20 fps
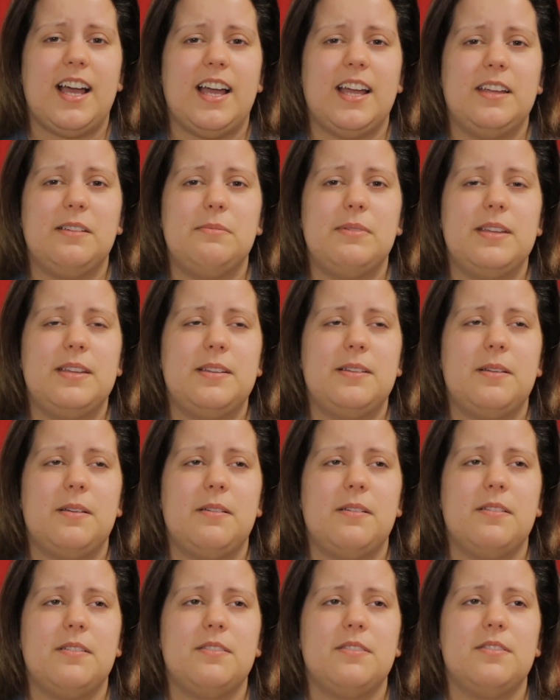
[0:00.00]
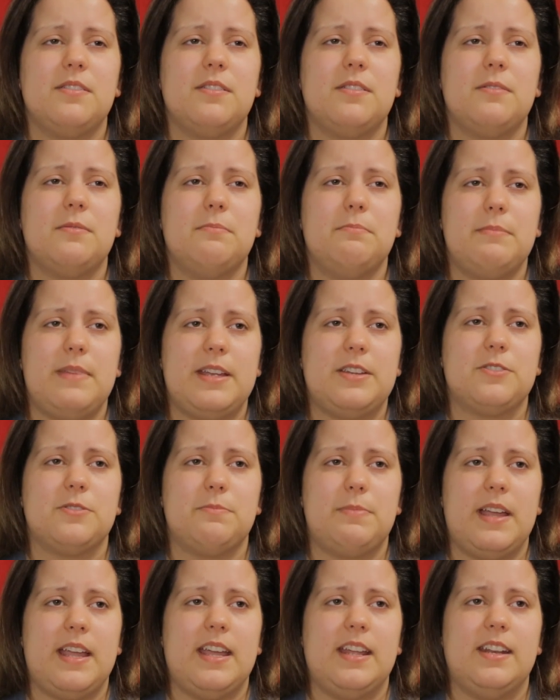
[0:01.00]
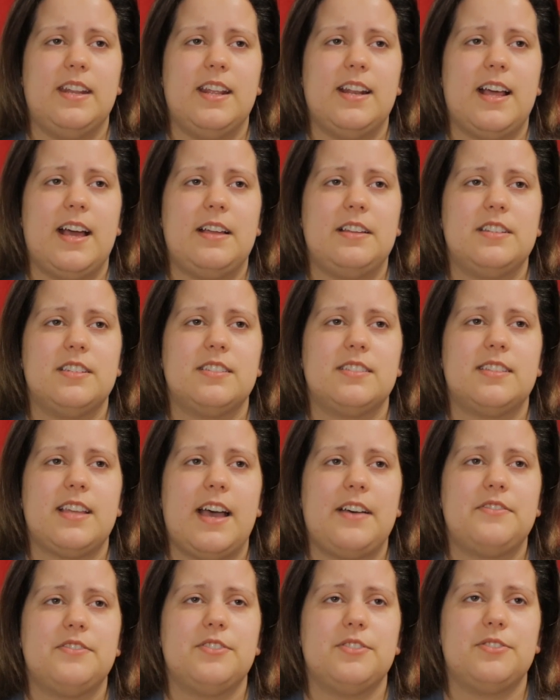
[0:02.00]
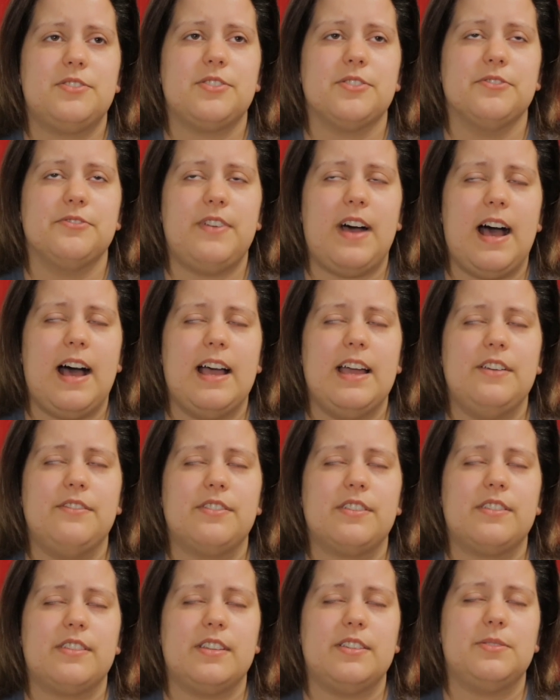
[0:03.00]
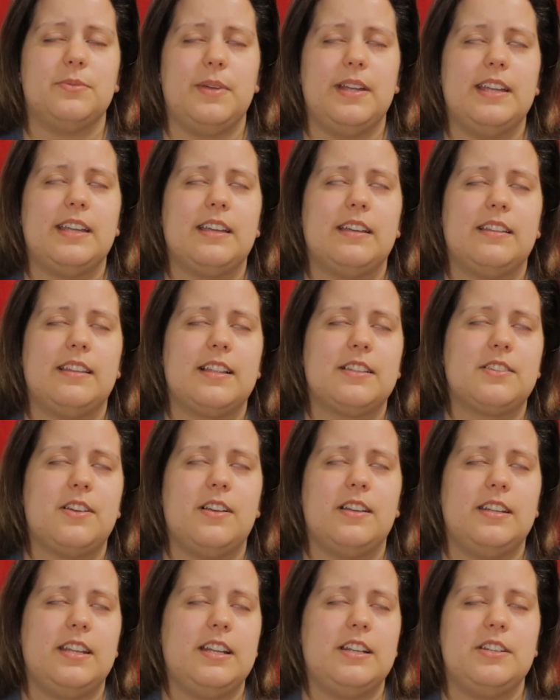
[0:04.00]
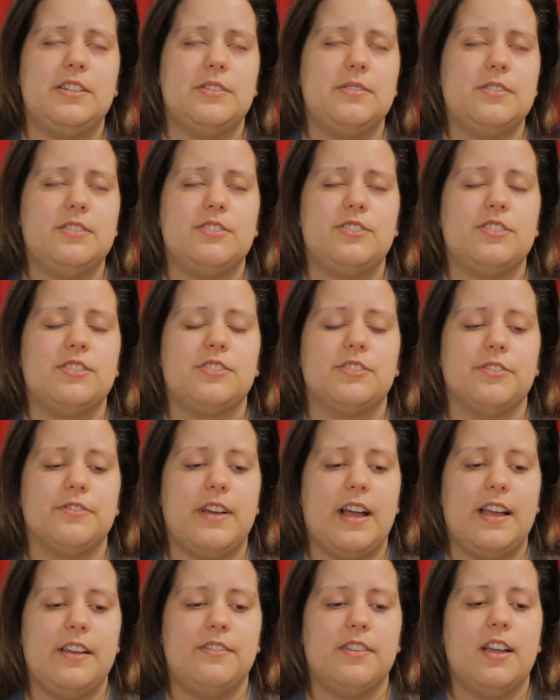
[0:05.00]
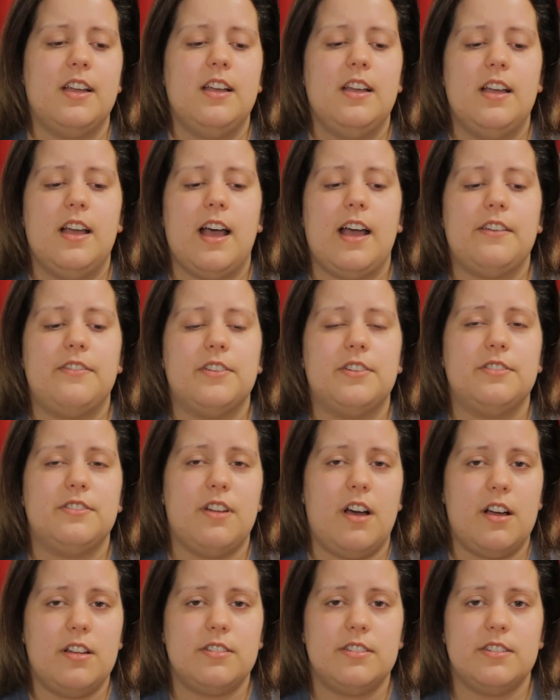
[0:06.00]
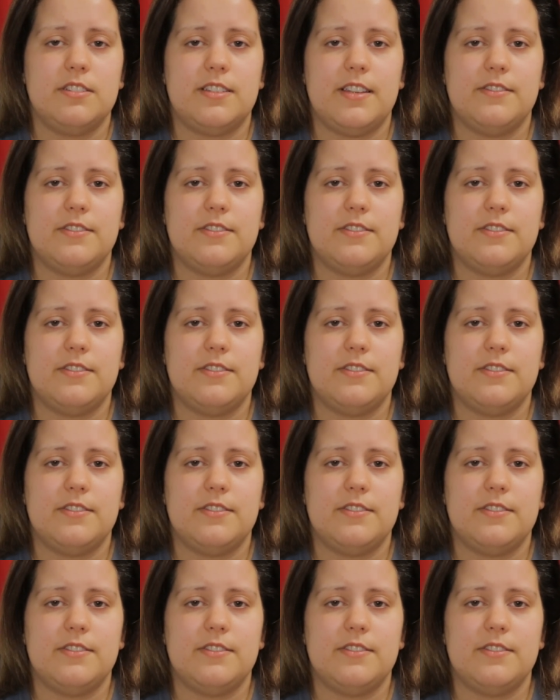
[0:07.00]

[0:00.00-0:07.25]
I'm in major pain, and I just have to survive this week. That's all I need to do, is just survive. I feel nauseous